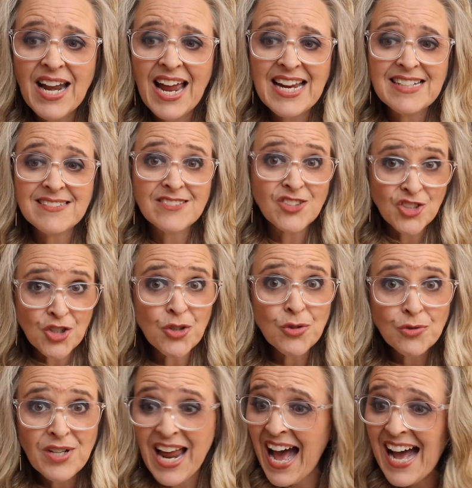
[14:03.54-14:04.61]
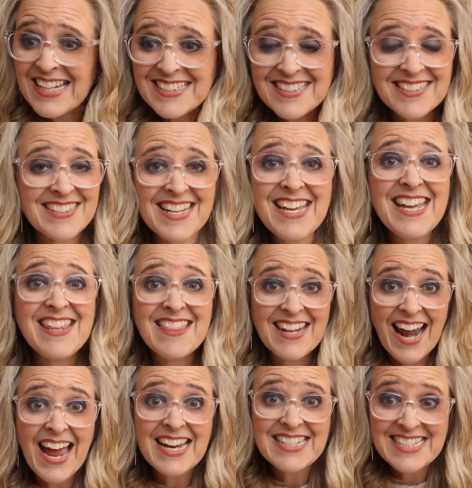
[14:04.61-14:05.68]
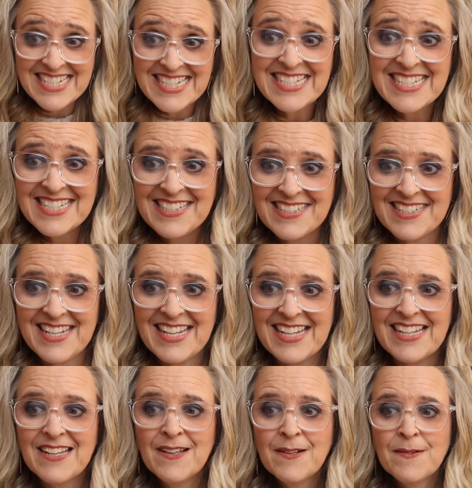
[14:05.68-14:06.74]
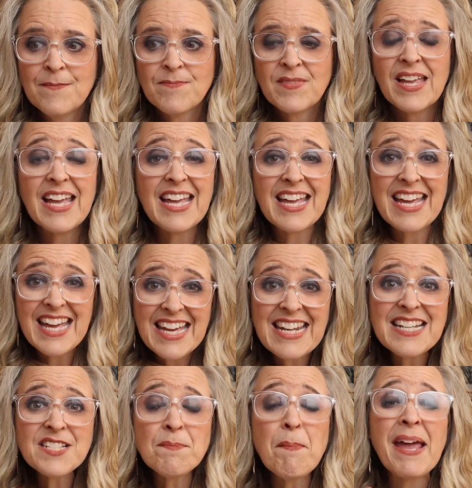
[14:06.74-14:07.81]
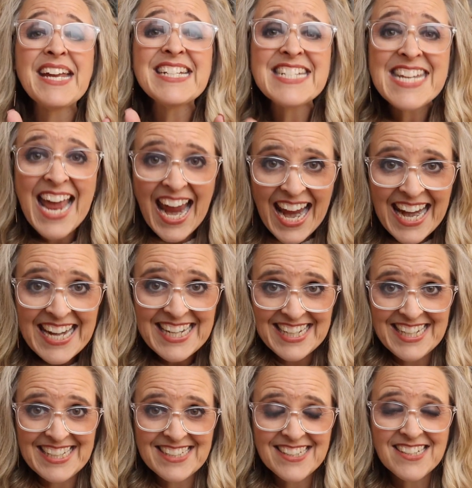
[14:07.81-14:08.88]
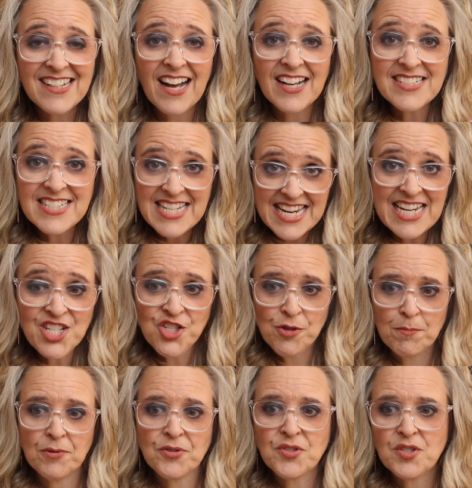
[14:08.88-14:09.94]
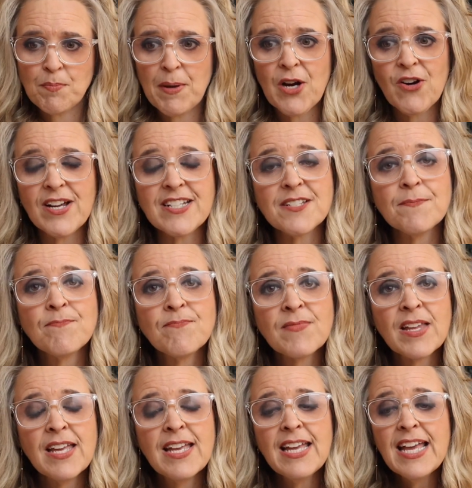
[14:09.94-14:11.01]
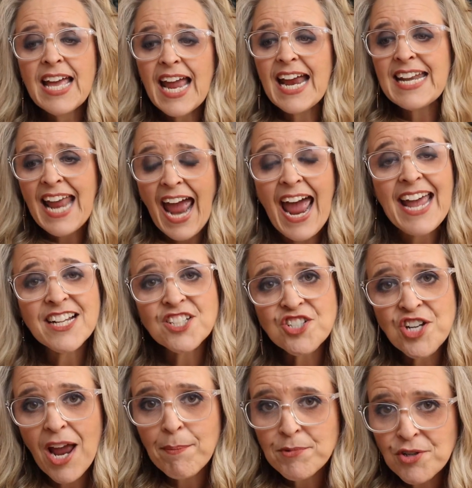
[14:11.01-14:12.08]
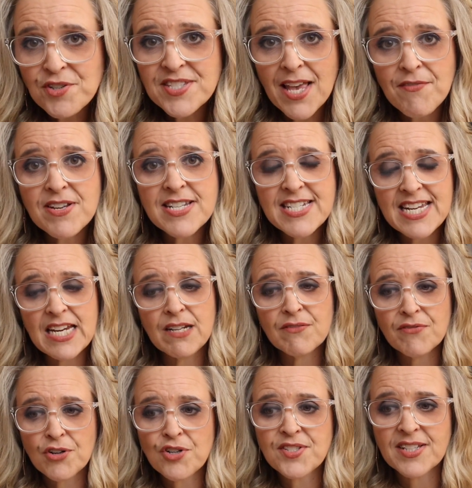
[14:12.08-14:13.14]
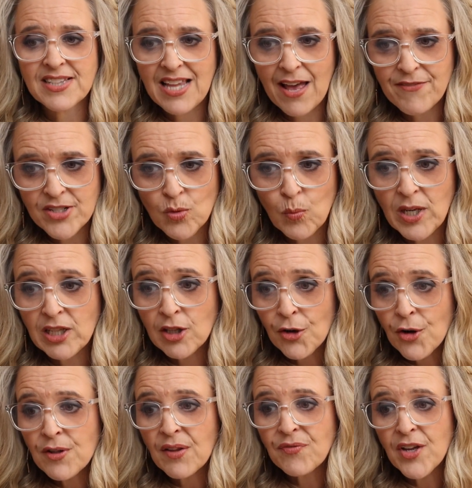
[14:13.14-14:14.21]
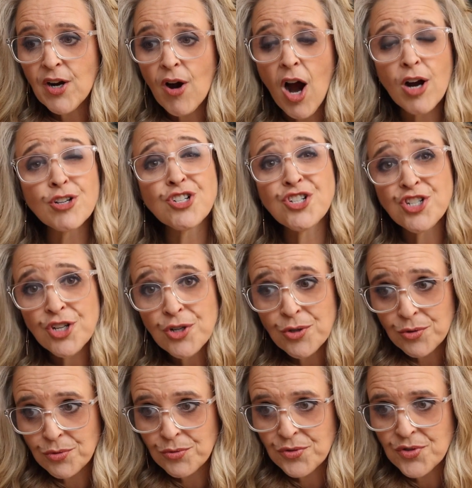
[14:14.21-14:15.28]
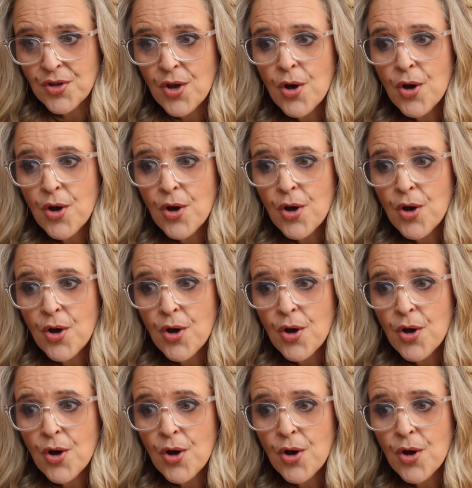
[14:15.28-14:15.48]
I do not see that I need to see. It is maintaining a teachable spirit. In Acts chapter 17, verse 11, we learn that there are Jews